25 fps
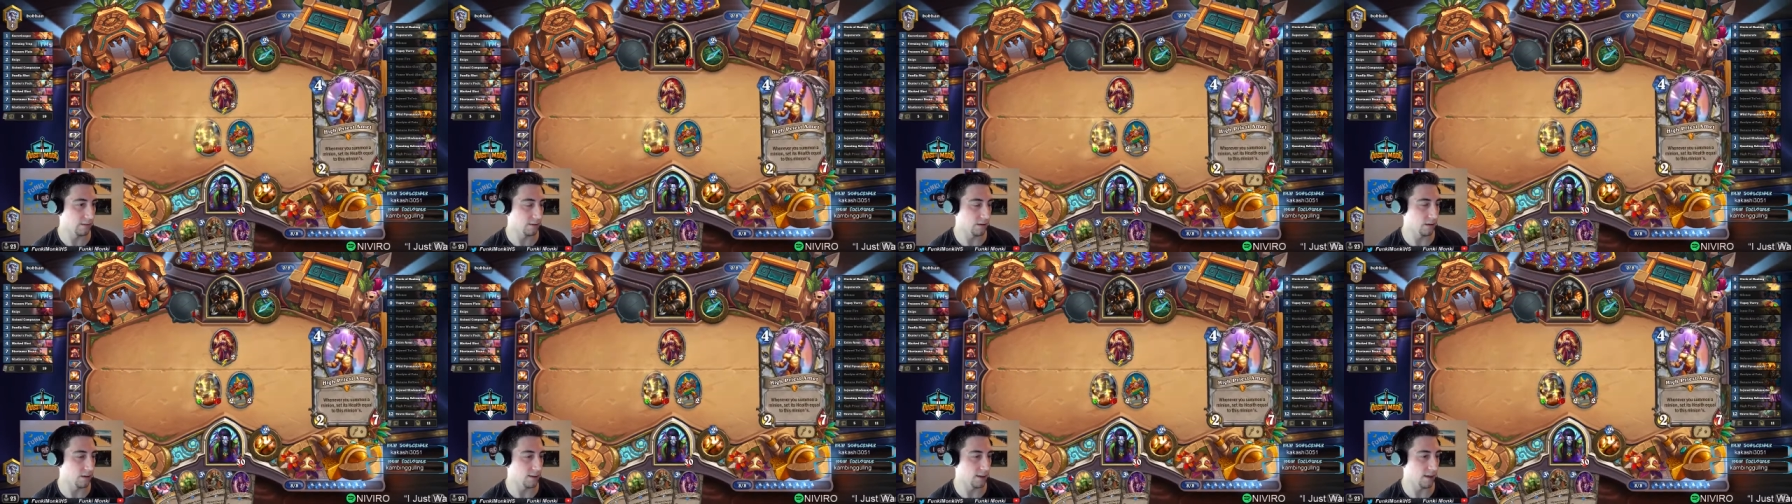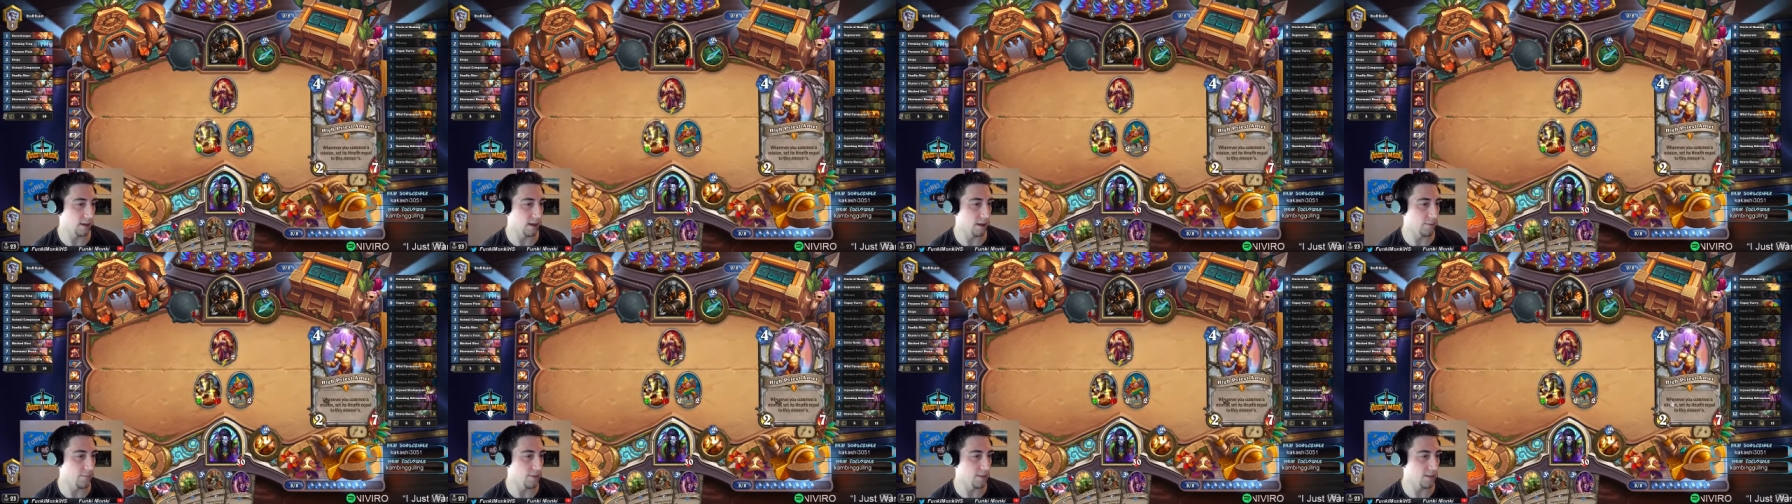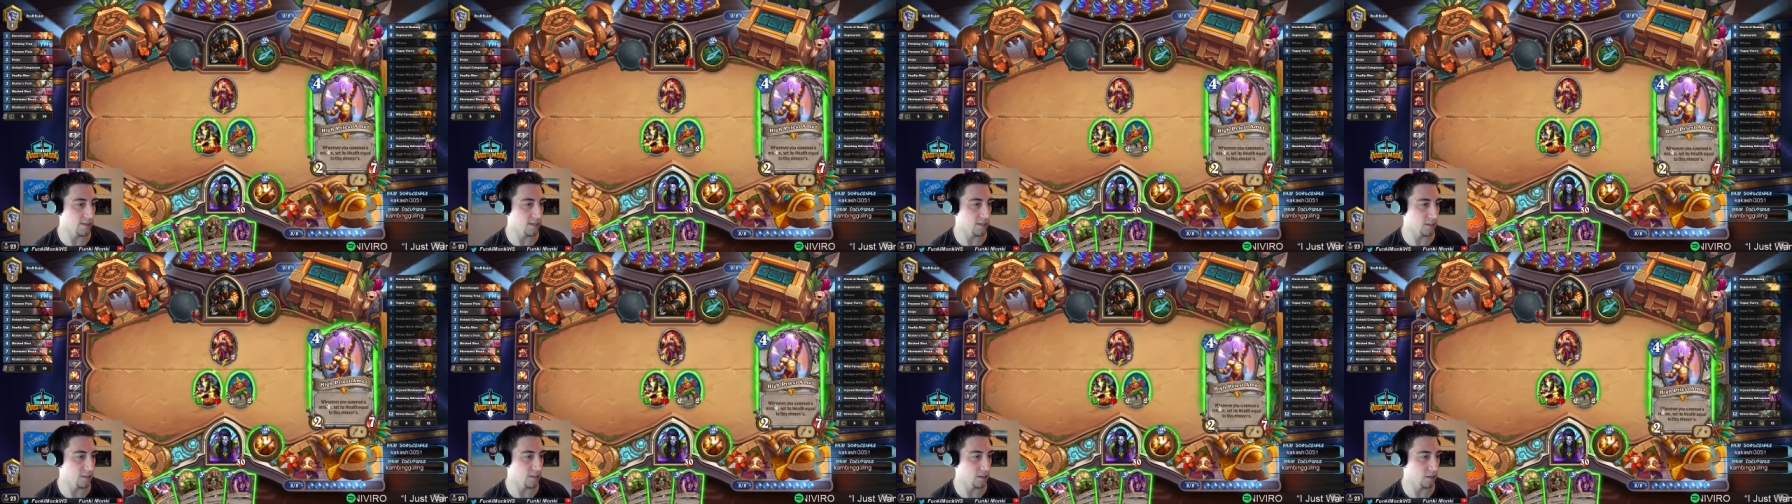Okay, I mean,
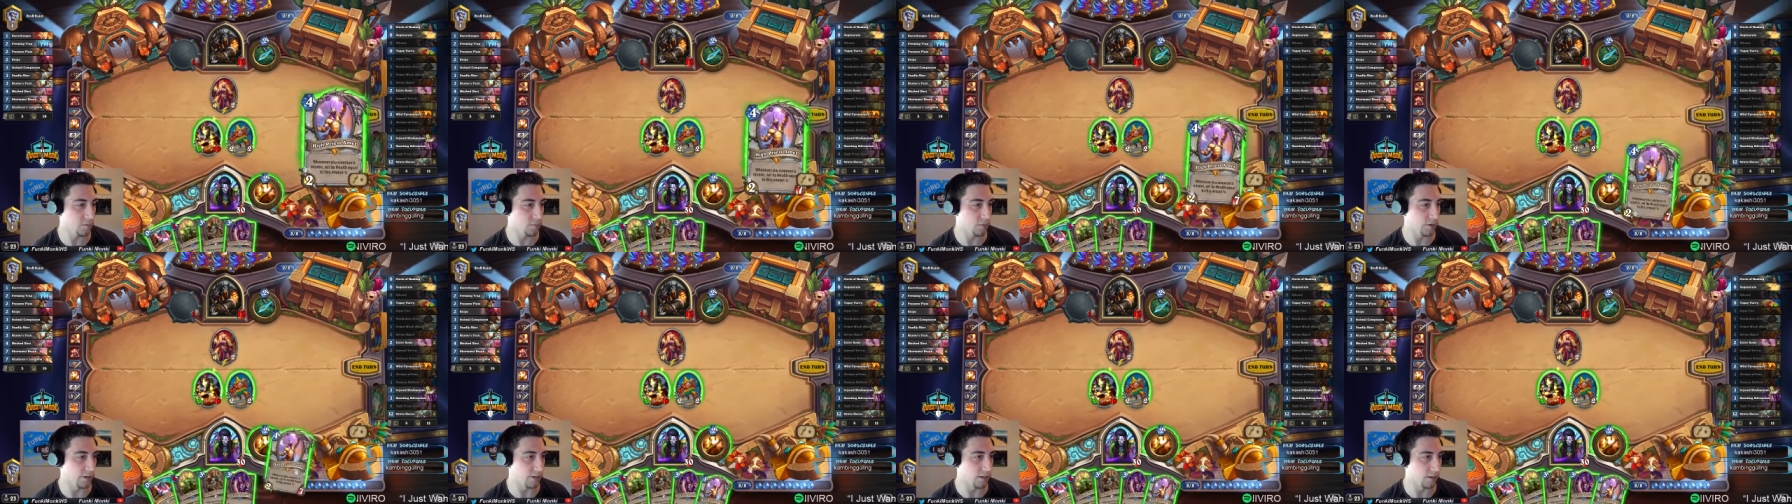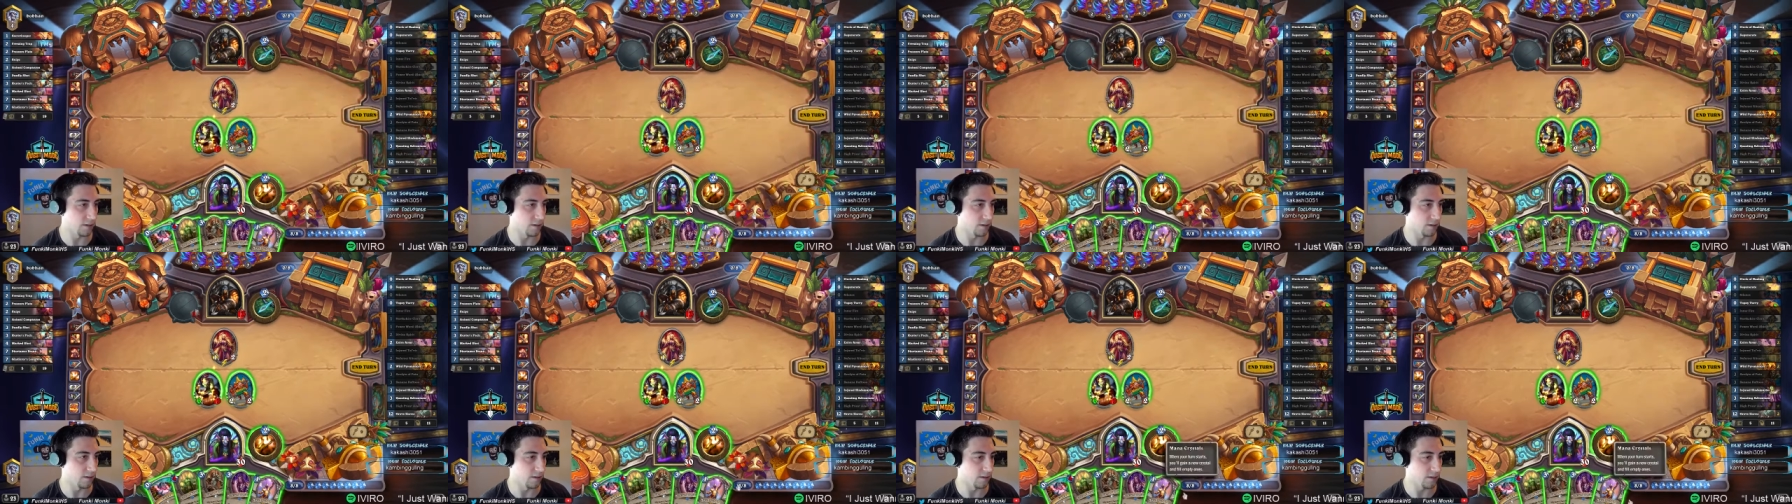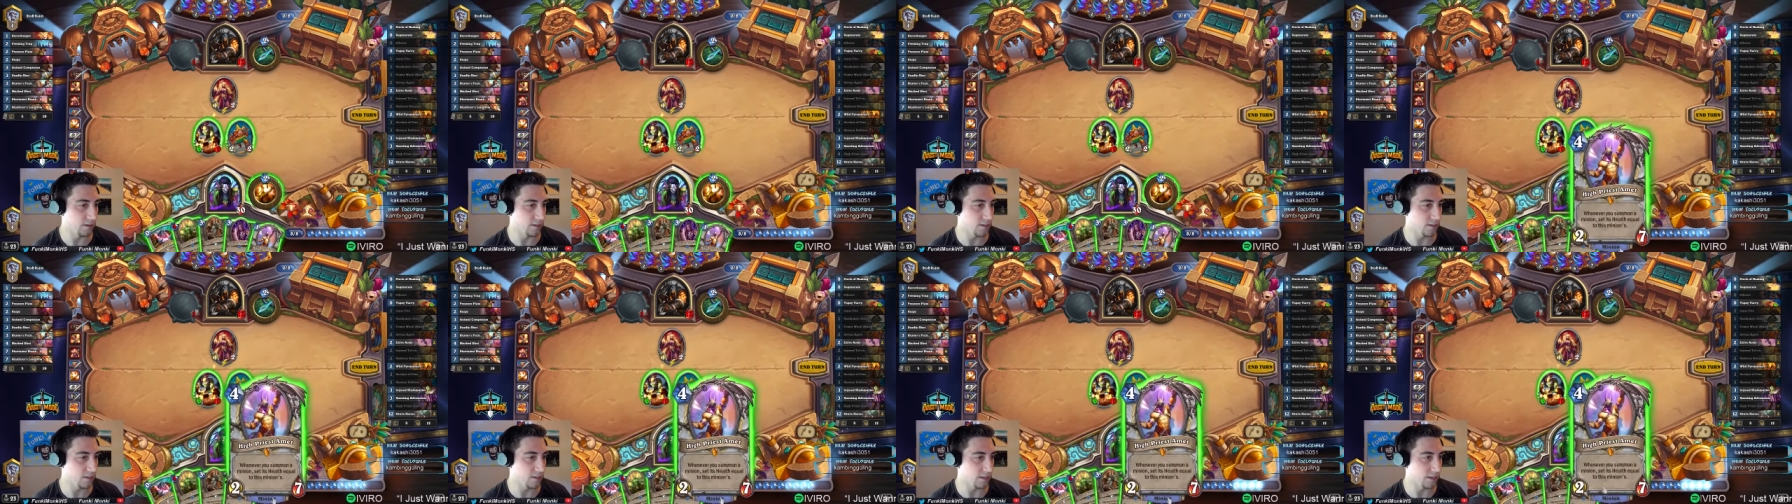this is still pretty good.
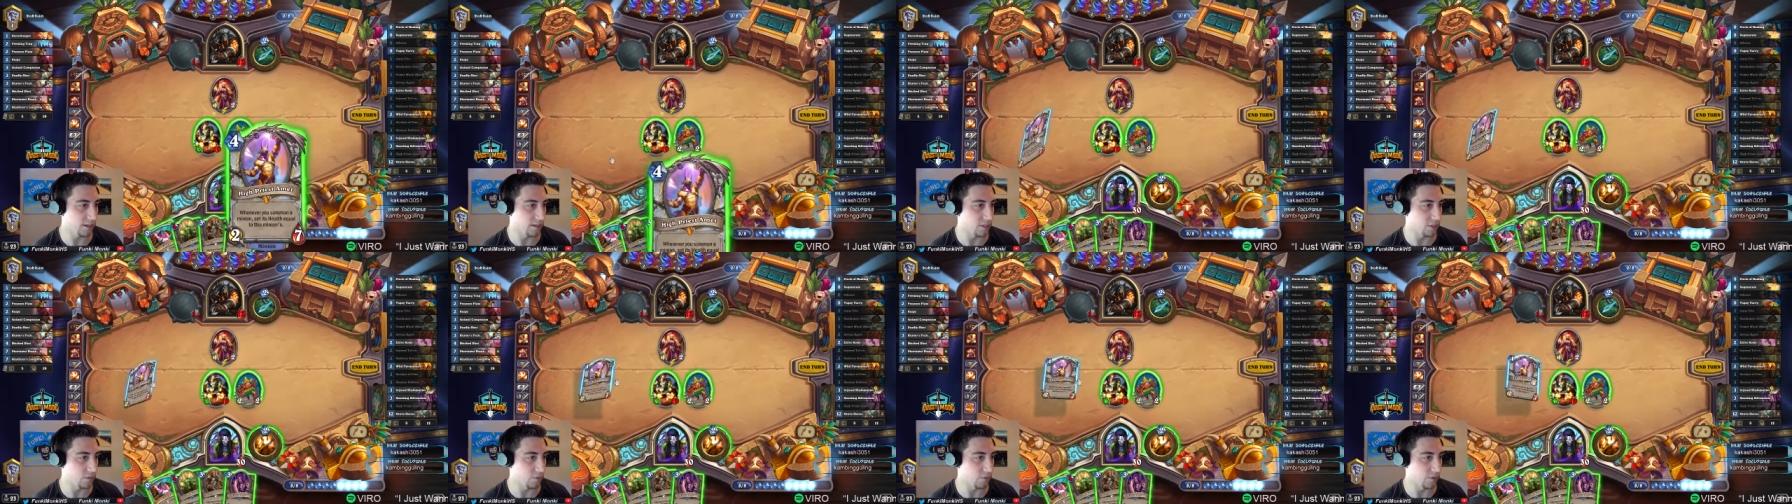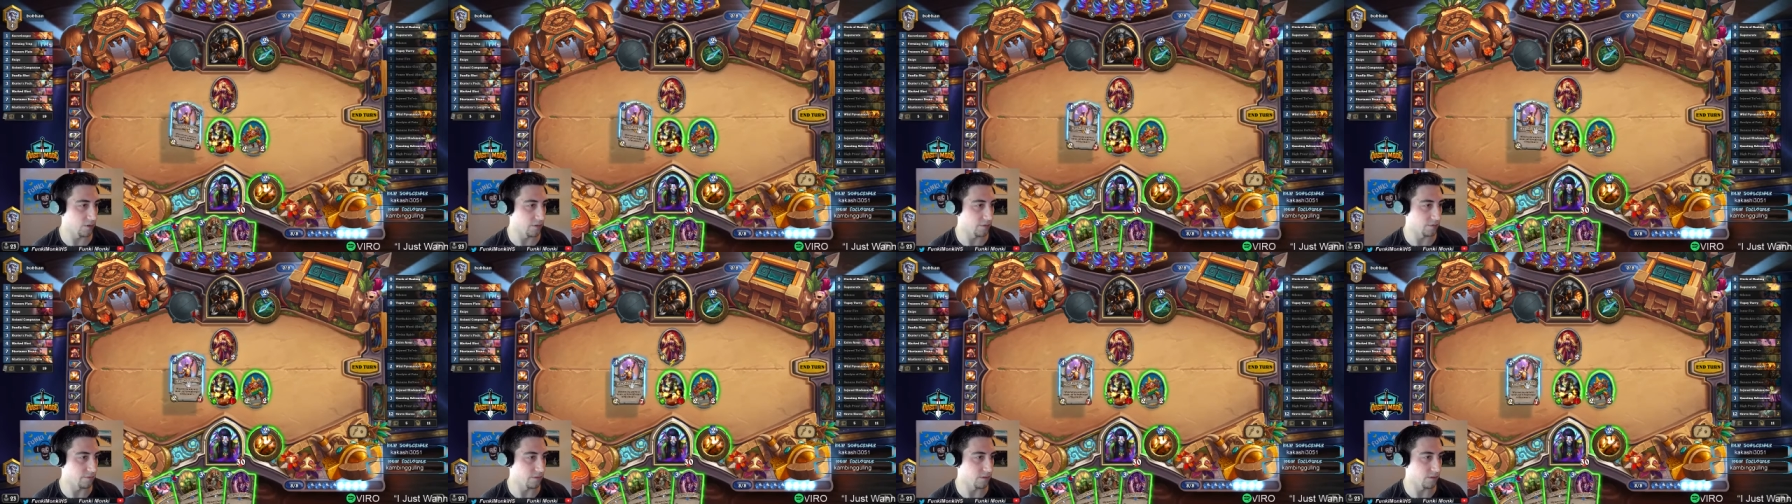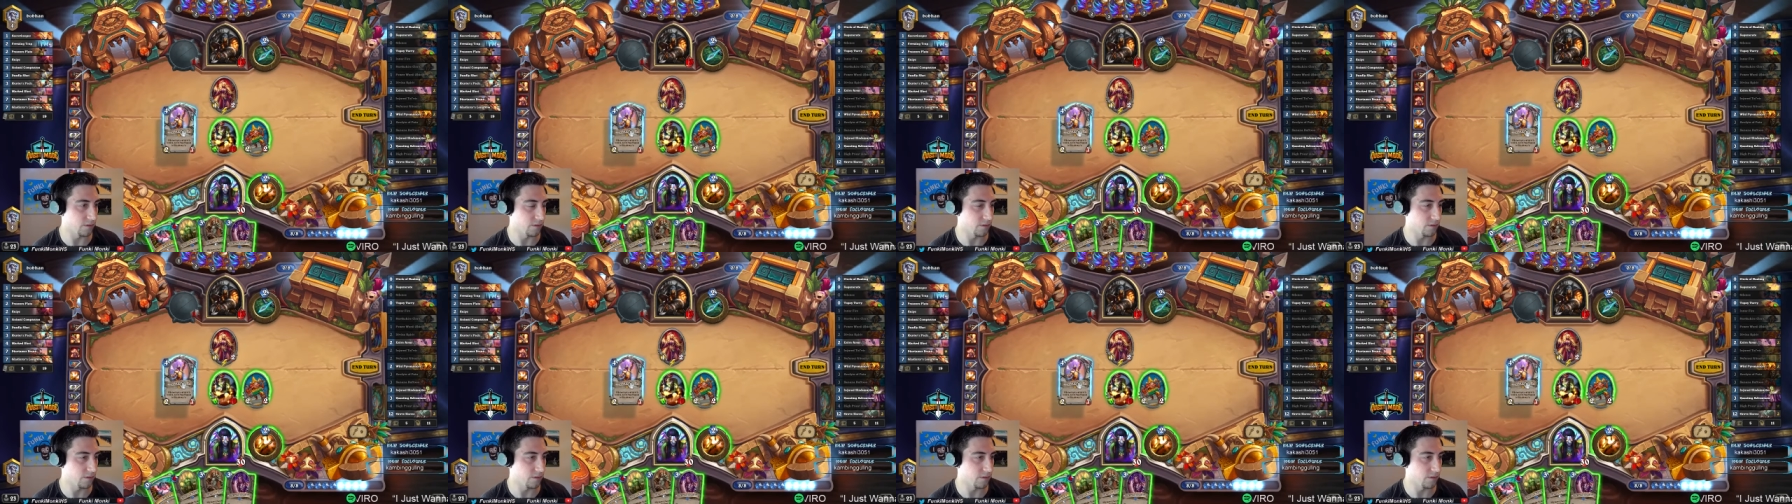This is actually wonderful.